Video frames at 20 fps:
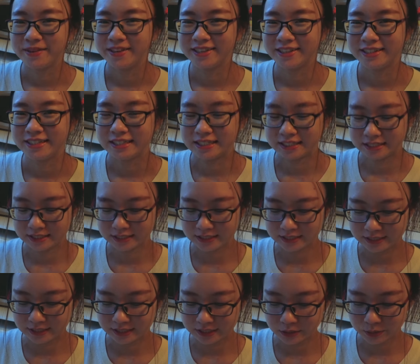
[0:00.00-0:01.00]
because
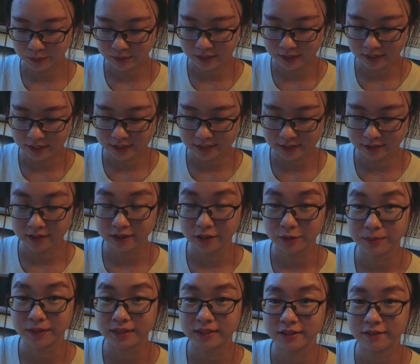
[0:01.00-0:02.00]
this one is a
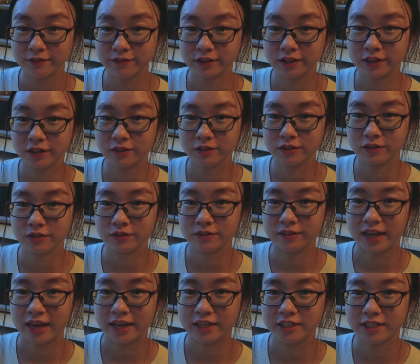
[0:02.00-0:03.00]
little bit difficult to
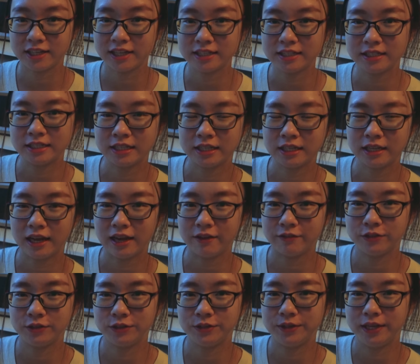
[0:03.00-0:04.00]
digest
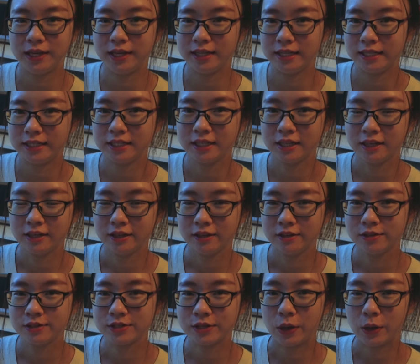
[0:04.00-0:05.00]
after you eat it.
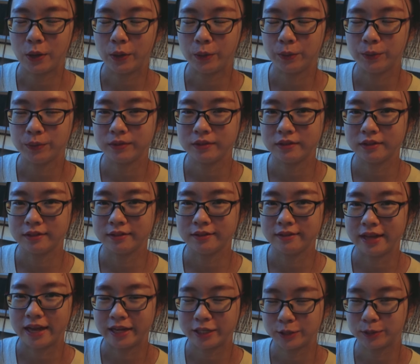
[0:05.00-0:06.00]
So the
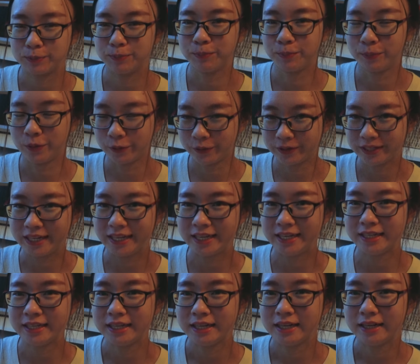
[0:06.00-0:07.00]
next
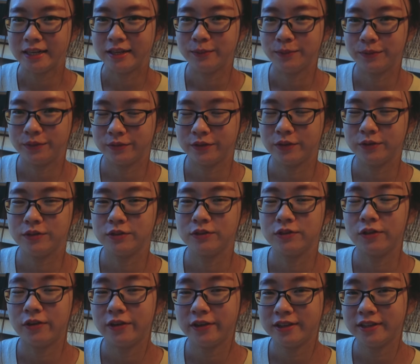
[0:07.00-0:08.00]
morning, when you go to the
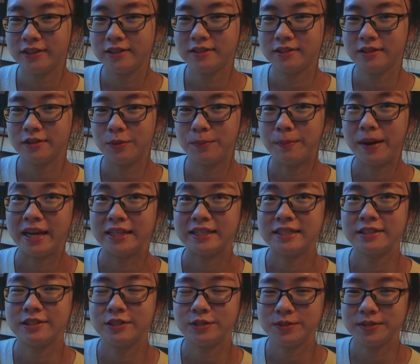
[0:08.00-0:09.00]
toilet, you might
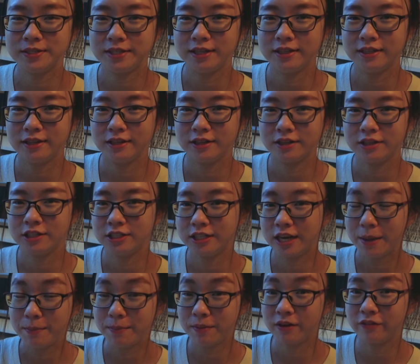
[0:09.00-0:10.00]
still see the
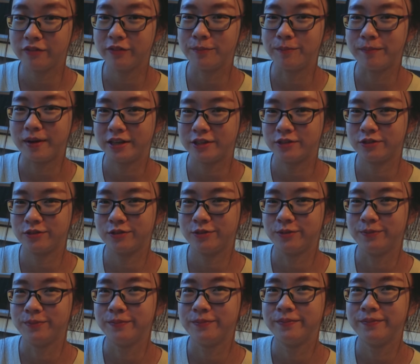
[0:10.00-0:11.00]
shape of the
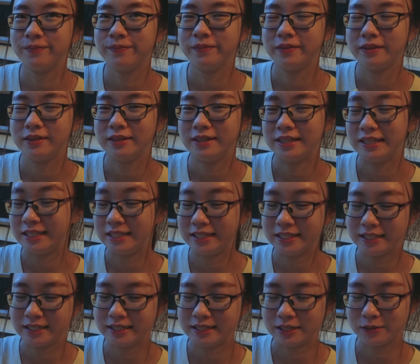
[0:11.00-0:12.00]
mushroom.
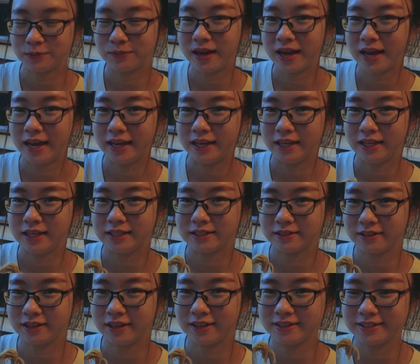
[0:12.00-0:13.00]
Uh, that's why it's
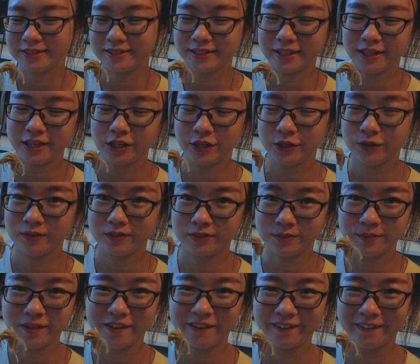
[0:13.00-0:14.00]
called See You
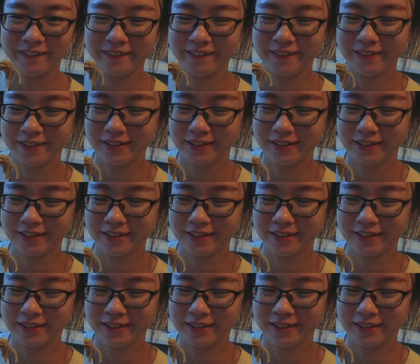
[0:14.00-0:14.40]
Tomorrow.